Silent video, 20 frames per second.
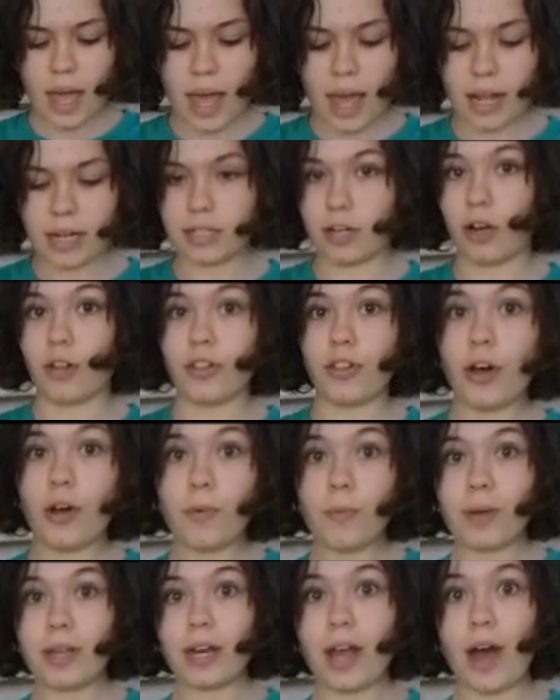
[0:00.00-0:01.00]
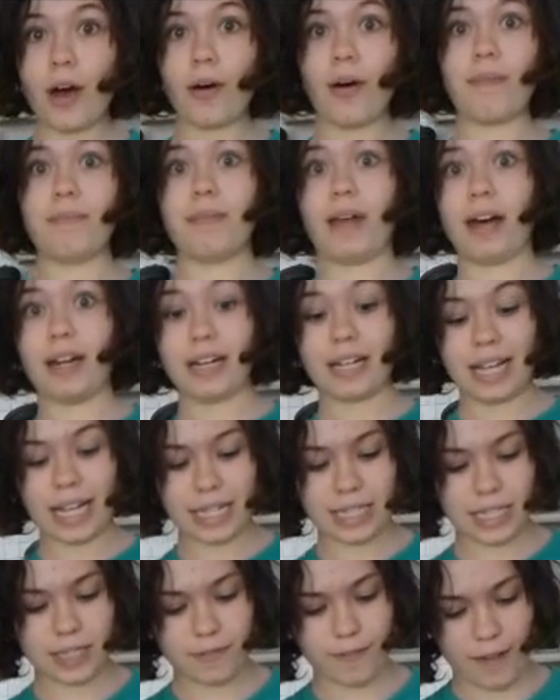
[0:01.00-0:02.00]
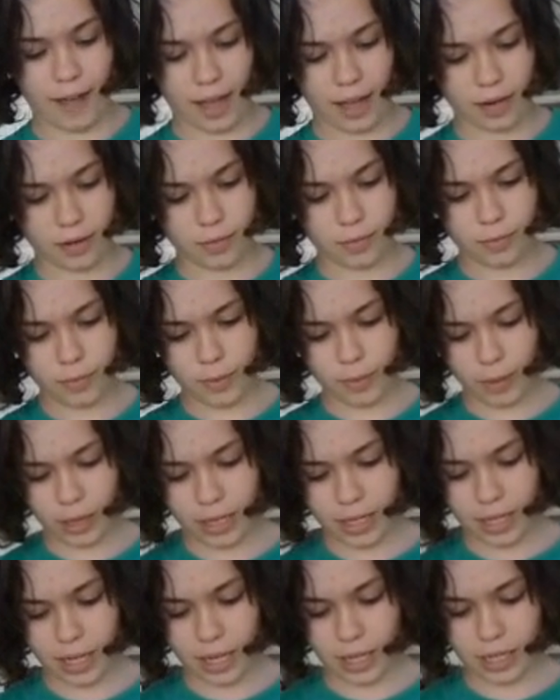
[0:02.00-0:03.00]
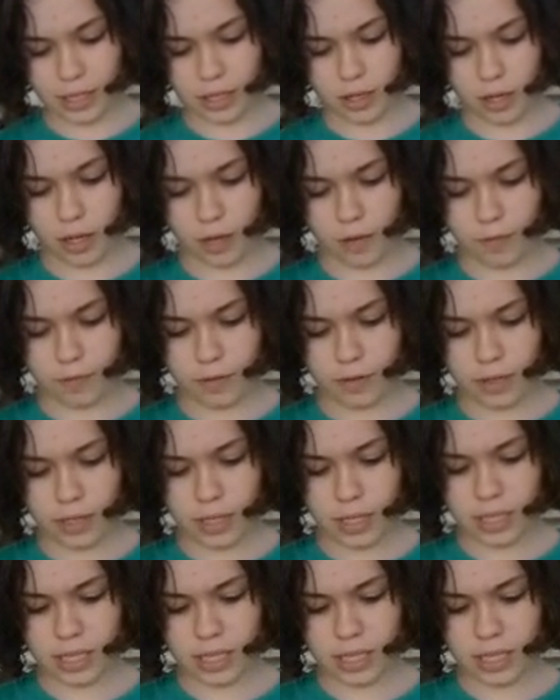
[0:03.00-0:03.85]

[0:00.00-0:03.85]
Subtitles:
and although we know I'm not against fat, we want to cut it off,